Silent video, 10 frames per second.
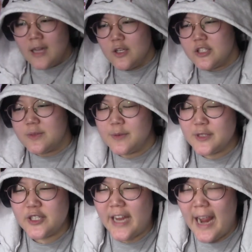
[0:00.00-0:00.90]
Hello, Ito Miku
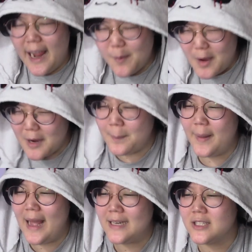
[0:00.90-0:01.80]
Jr. and welcome
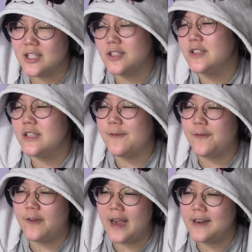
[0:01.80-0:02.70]
back to the
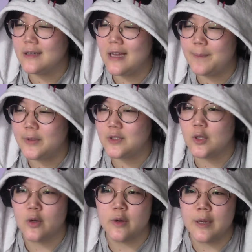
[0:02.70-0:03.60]
final
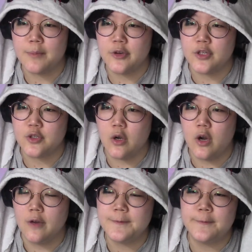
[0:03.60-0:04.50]
episode, I'm pretty sure,
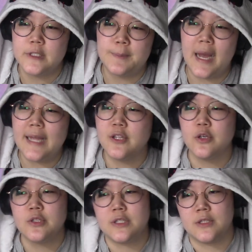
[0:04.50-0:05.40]
of Spy
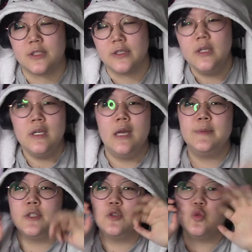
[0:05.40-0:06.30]
Kyoshitsu,
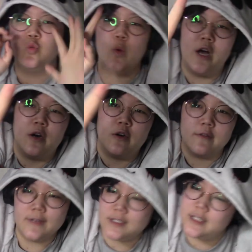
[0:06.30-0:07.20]
episode
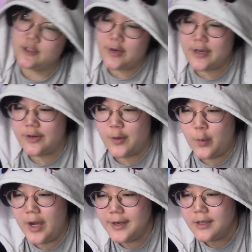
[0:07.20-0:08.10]
12. Let's get straight into it.
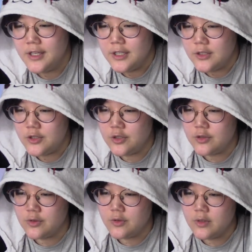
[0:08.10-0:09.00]
1,
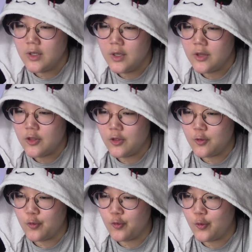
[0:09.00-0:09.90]
2,
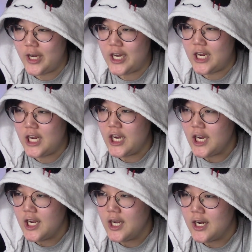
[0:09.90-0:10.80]
3.
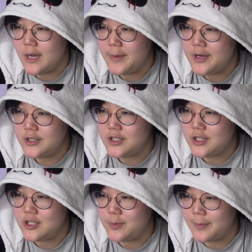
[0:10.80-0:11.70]
Let me just set
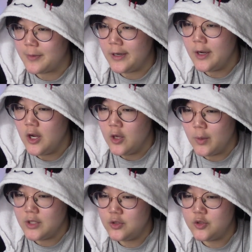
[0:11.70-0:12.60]
this properly.
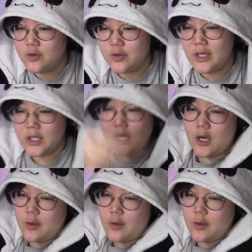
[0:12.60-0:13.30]
1, 2, 3, go!